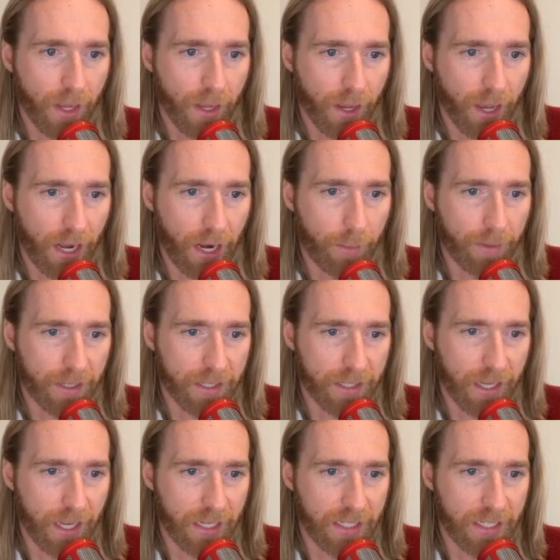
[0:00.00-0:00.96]
And I'm going to
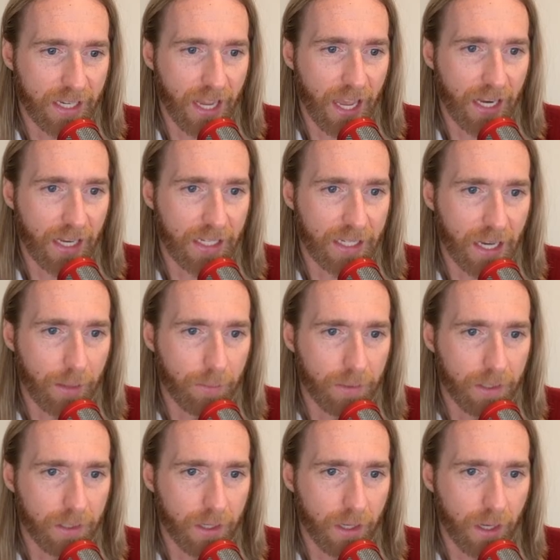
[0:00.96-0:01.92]
say 10
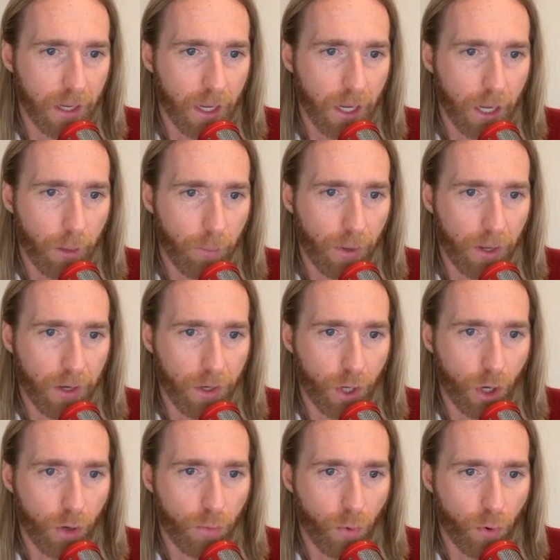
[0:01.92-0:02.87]
attempts, but
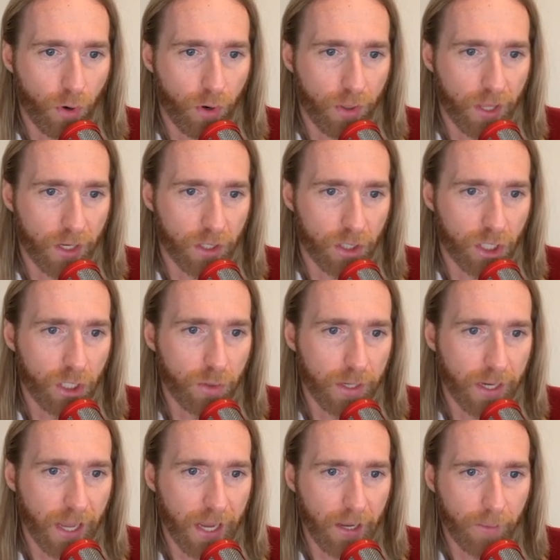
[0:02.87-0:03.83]
no more than 2 a
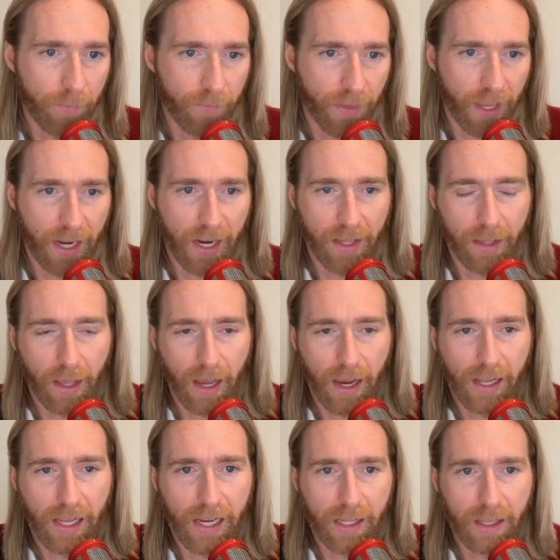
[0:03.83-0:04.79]
day. And I
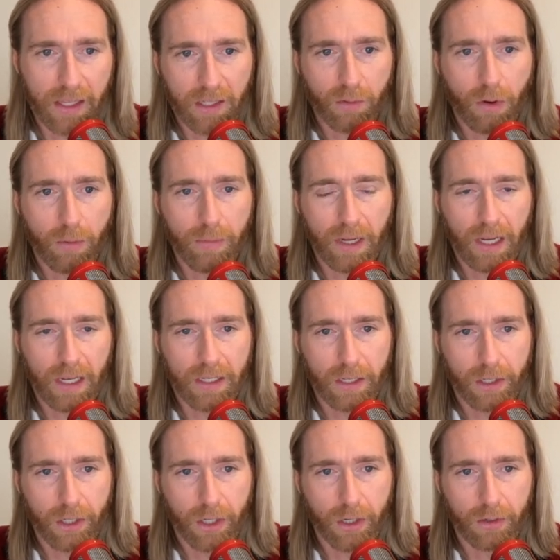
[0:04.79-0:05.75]
like this one because
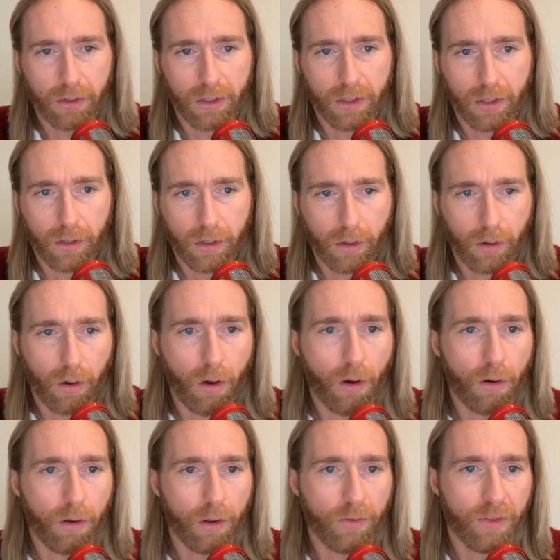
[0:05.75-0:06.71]
it shows
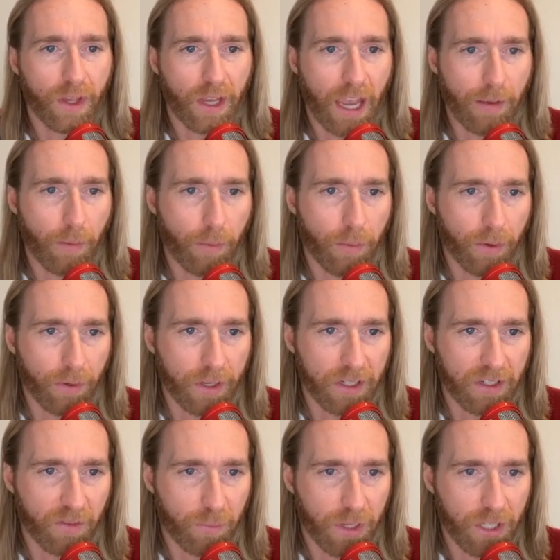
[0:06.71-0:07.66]
all of the
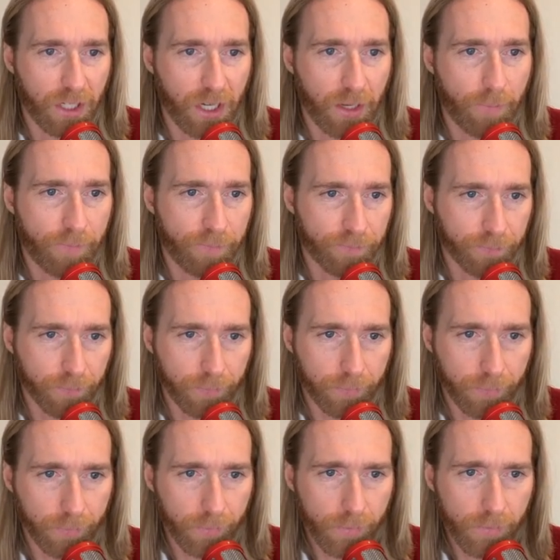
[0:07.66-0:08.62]
capabilities of Pitchit,
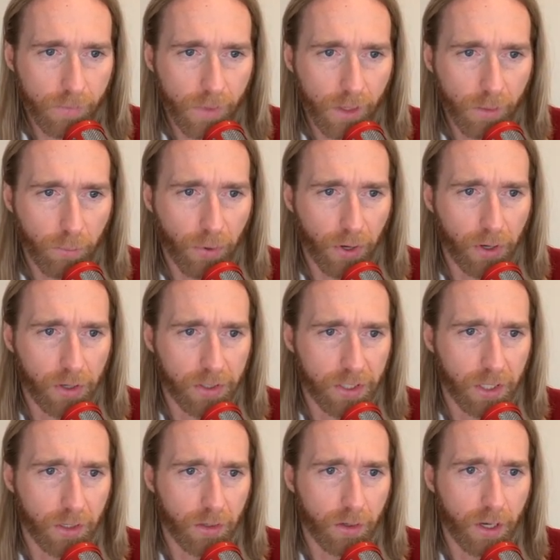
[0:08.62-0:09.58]
but
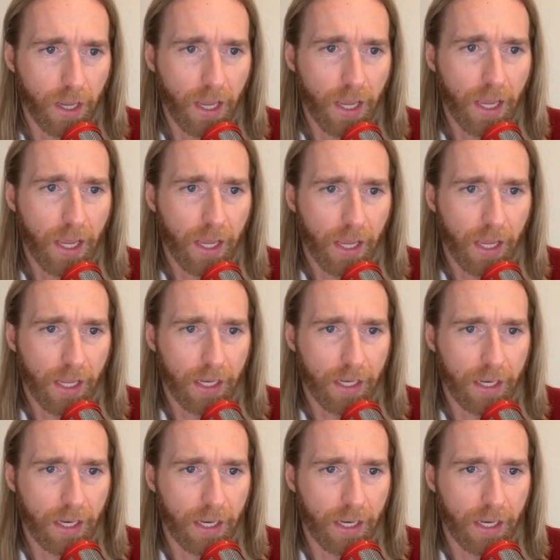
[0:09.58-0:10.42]
also it